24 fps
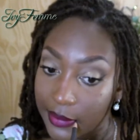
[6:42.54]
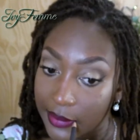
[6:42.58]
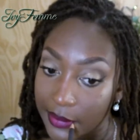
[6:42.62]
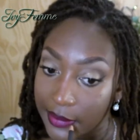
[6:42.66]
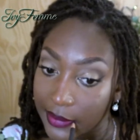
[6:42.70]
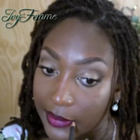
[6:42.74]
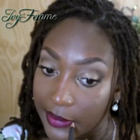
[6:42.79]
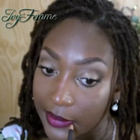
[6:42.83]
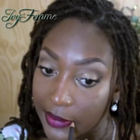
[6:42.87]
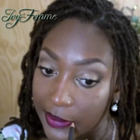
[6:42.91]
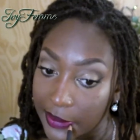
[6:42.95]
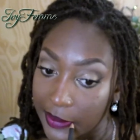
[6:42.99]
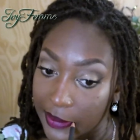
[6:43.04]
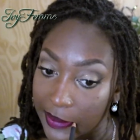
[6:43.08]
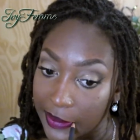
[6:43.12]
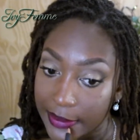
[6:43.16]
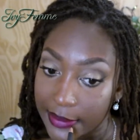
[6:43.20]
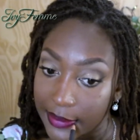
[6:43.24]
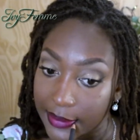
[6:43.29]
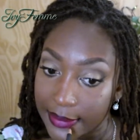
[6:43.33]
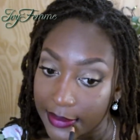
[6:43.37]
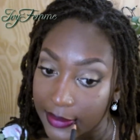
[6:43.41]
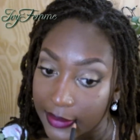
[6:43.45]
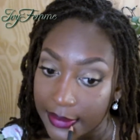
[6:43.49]

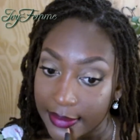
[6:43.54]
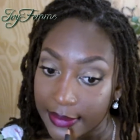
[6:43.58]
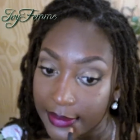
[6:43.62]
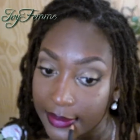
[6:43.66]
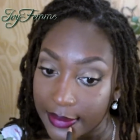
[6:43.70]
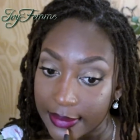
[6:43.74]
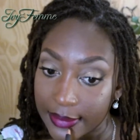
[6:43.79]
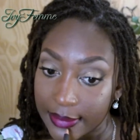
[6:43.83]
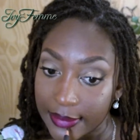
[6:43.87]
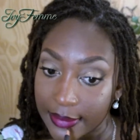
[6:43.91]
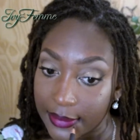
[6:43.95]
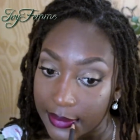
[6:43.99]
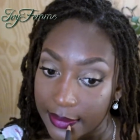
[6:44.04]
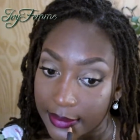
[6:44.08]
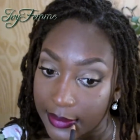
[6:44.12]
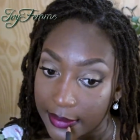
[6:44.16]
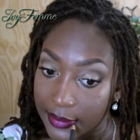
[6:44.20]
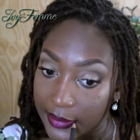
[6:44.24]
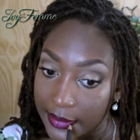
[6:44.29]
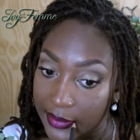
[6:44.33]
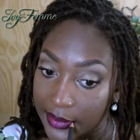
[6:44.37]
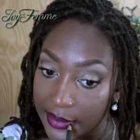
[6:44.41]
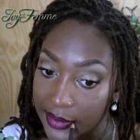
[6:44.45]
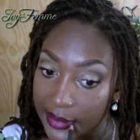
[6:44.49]
So I
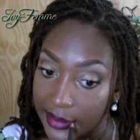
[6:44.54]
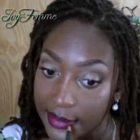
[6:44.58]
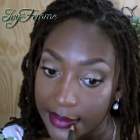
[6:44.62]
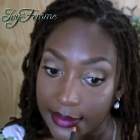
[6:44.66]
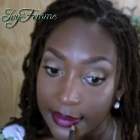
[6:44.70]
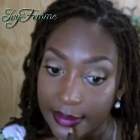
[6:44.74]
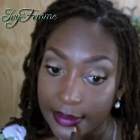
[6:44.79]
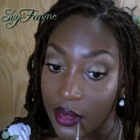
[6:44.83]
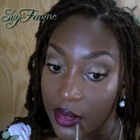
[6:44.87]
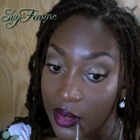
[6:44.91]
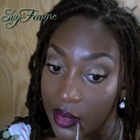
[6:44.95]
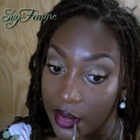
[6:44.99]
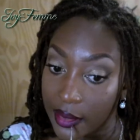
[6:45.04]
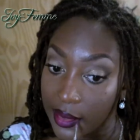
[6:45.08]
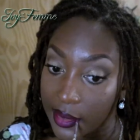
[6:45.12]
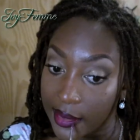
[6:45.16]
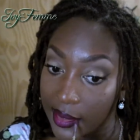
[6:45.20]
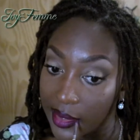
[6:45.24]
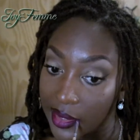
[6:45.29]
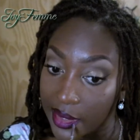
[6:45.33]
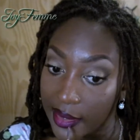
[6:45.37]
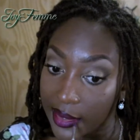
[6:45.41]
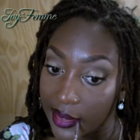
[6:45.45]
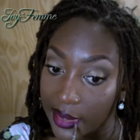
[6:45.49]
am so grateful for
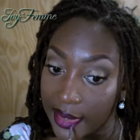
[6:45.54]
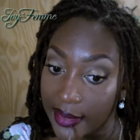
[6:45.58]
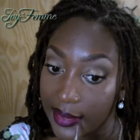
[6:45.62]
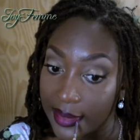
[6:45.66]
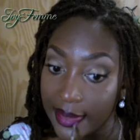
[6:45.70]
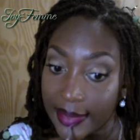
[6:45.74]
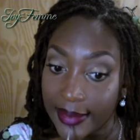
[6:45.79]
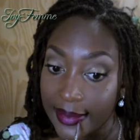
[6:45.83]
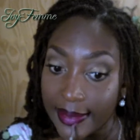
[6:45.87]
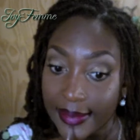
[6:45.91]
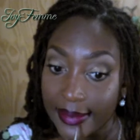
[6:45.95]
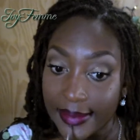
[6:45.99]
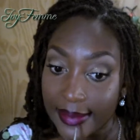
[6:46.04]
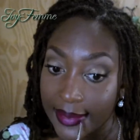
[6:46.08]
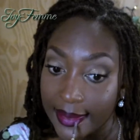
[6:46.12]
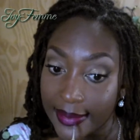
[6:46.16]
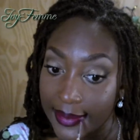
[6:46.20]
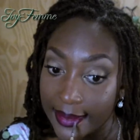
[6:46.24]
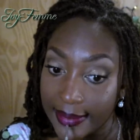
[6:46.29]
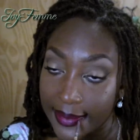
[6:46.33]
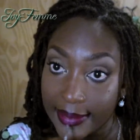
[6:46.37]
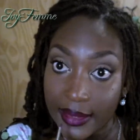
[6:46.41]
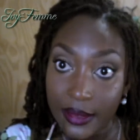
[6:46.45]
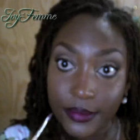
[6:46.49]
you guys just
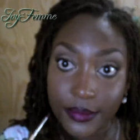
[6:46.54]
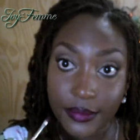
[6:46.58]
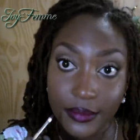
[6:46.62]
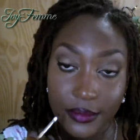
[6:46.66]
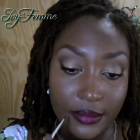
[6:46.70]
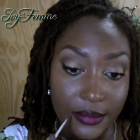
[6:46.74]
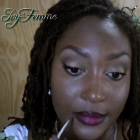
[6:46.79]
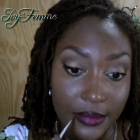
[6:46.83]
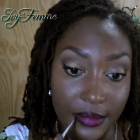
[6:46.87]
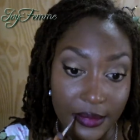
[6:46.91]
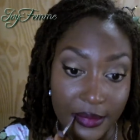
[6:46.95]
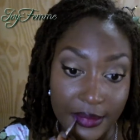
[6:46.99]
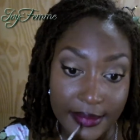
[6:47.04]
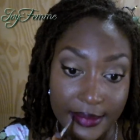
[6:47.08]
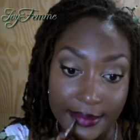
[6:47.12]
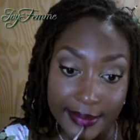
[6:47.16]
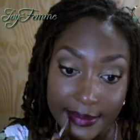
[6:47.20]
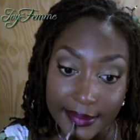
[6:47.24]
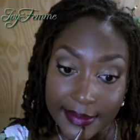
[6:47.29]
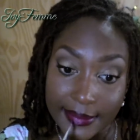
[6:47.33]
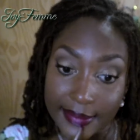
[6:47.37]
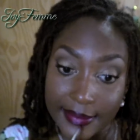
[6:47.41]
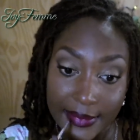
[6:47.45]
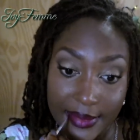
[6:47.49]
sticking around for the whole
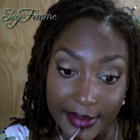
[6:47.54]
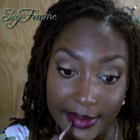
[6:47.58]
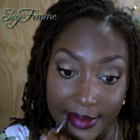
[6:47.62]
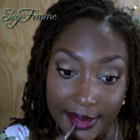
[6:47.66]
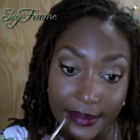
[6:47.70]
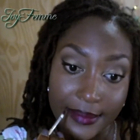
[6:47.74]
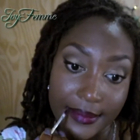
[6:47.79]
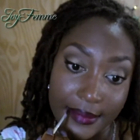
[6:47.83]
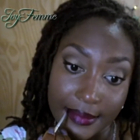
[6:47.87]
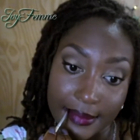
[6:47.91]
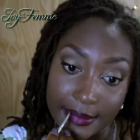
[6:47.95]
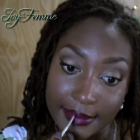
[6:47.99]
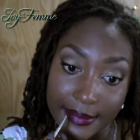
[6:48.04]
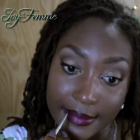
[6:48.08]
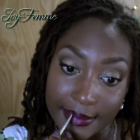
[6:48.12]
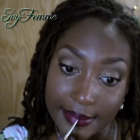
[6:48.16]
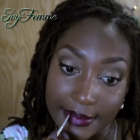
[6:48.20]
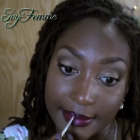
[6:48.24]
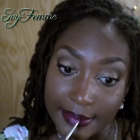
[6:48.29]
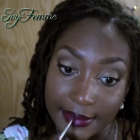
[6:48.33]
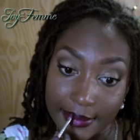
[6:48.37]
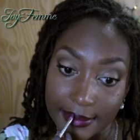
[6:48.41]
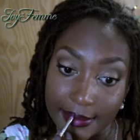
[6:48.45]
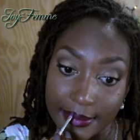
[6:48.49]
year, even though I haven't been
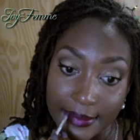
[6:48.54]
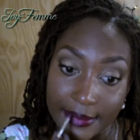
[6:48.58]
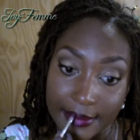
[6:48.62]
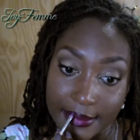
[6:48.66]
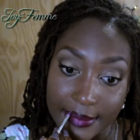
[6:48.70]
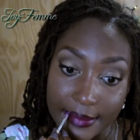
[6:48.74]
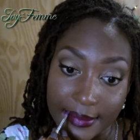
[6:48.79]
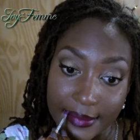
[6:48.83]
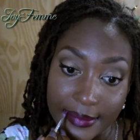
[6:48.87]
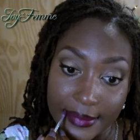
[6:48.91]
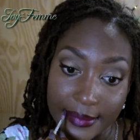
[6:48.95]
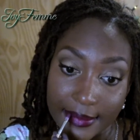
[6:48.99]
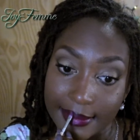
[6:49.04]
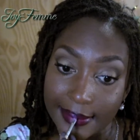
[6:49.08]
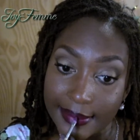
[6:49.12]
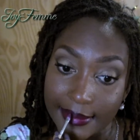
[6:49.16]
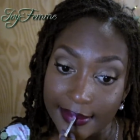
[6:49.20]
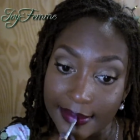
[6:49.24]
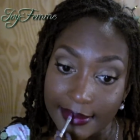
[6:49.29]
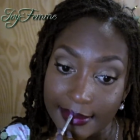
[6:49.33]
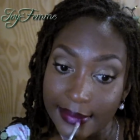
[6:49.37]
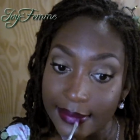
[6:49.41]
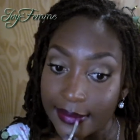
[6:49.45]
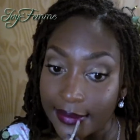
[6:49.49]
around. I hope you
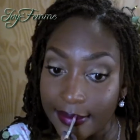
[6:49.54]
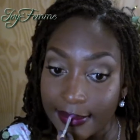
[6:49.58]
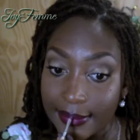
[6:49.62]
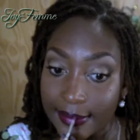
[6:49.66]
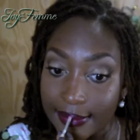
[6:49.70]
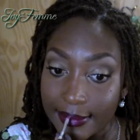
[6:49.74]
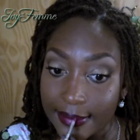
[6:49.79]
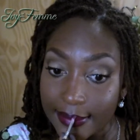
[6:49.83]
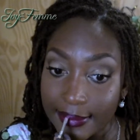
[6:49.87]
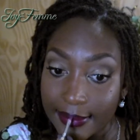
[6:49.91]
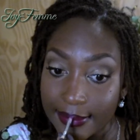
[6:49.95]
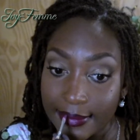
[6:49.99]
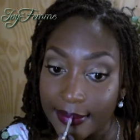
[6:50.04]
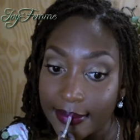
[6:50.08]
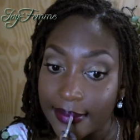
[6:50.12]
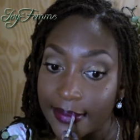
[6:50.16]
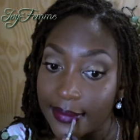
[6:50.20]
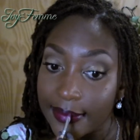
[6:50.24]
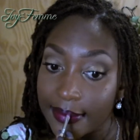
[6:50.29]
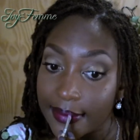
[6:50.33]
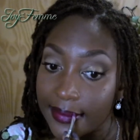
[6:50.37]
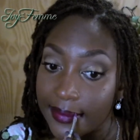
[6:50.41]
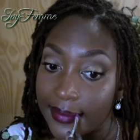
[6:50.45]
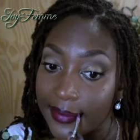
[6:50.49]
enjoy it.
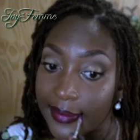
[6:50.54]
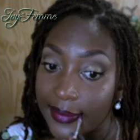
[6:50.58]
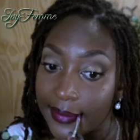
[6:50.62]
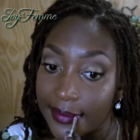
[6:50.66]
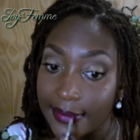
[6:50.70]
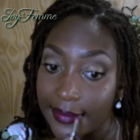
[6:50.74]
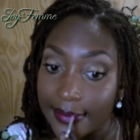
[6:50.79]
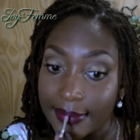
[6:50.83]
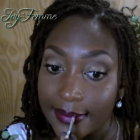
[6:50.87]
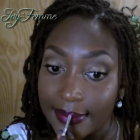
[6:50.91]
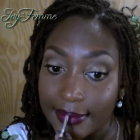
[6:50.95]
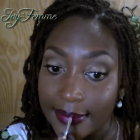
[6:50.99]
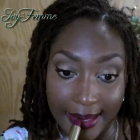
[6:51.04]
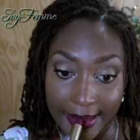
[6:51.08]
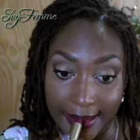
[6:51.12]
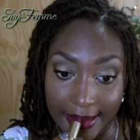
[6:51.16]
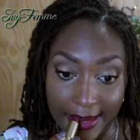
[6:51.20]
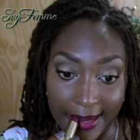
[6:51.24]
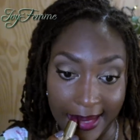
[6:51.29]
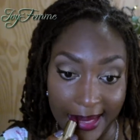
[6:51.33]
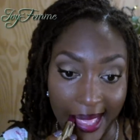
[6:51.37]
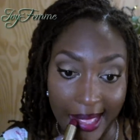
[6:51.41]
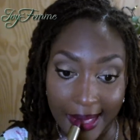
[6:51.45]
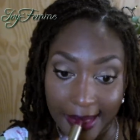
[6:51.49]
Please make sure to check
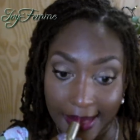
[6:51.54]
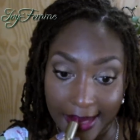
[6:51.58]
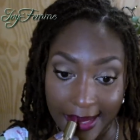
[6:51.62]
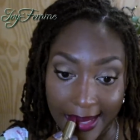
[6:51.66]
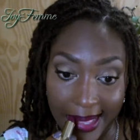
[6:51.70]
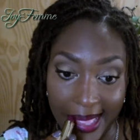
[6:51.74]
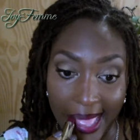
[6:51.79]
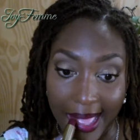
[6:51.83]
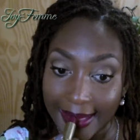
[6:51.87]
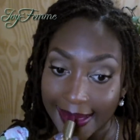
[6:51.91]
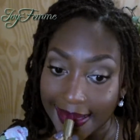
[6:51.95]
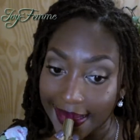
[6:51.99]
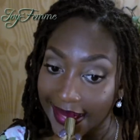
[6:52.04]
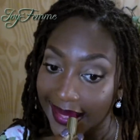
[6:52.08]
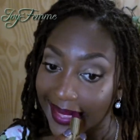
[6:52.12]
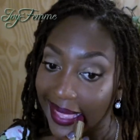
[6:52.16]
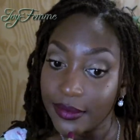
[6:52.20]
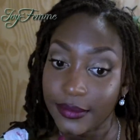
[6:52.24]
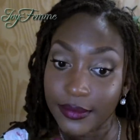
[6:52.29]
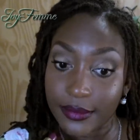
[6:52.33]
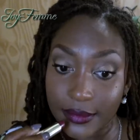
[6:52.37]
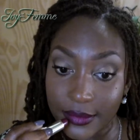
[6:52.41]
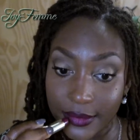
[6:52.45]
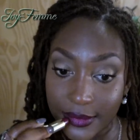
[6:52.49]
out Posh Rosa's
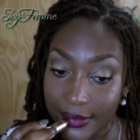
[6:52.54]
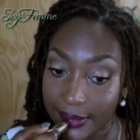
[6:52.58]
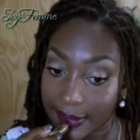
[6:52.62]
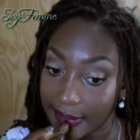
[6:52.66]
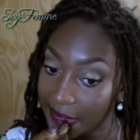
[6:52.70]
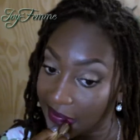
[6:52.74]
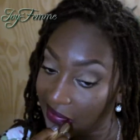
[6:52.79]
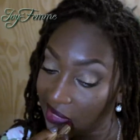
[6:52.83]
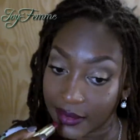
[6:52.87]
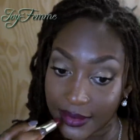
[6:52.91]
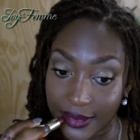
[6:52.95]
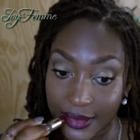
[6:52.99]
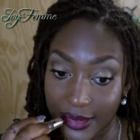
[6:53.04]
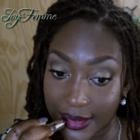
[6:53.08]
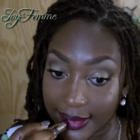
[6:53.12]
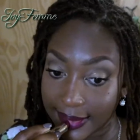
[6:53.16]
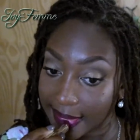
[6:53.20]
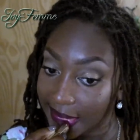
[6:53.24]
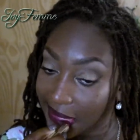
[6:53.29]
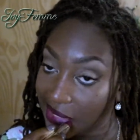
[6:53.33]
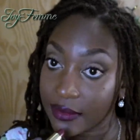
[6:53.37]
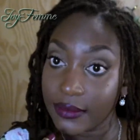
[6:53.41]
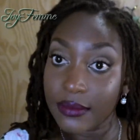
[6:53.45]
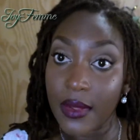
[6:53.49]
channel, and
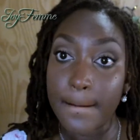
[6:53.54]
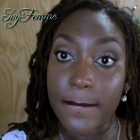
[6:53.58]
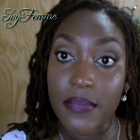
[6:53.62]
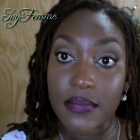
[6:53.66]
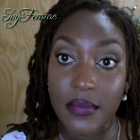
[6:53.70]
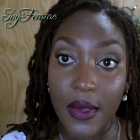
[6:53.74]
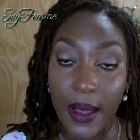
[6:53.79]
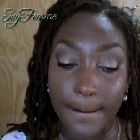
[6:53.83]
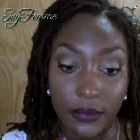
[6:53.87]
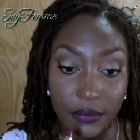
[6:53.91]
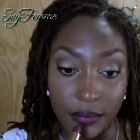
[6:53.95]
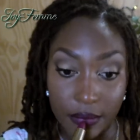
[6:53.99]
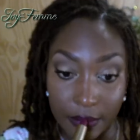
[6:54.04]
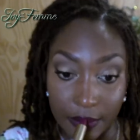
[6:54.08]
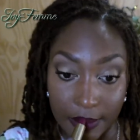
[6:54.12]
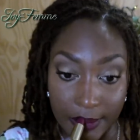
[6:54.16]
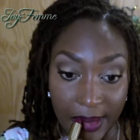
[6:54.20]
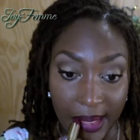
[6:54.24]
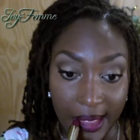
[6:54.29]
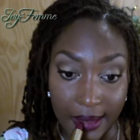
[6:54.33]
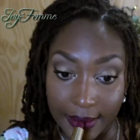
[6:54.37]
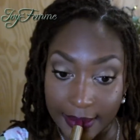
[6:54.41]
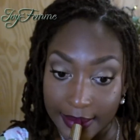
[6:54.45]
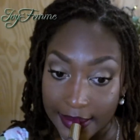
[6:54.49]
I will see y'all
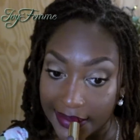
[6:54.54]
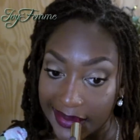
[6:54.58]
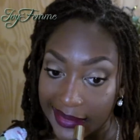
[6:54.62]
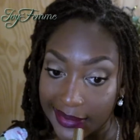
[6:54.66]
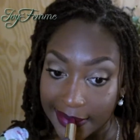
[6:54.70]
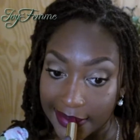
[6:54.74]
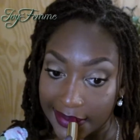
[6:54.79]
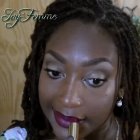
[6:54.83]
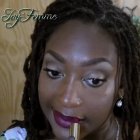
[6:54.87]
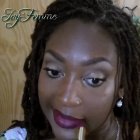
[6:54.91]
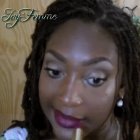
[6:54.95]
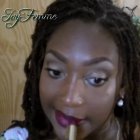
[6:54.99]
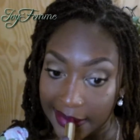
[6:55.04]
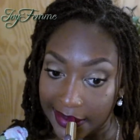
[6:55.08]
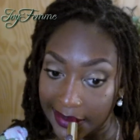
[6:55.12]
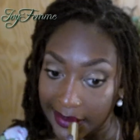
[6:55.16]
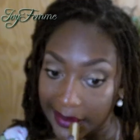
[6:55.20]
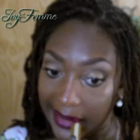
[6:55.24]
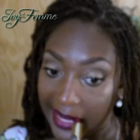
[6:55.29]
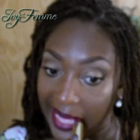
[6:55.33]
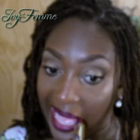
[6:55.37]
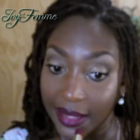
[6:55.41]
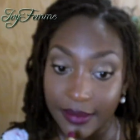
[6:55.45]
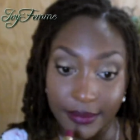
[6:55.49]
guys next time.
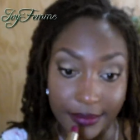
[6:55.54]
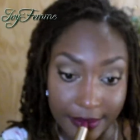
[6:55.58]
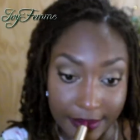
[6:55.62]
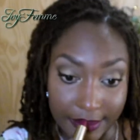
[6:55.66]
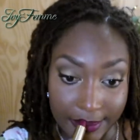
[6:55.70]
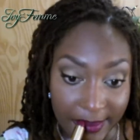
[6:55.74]
Bye.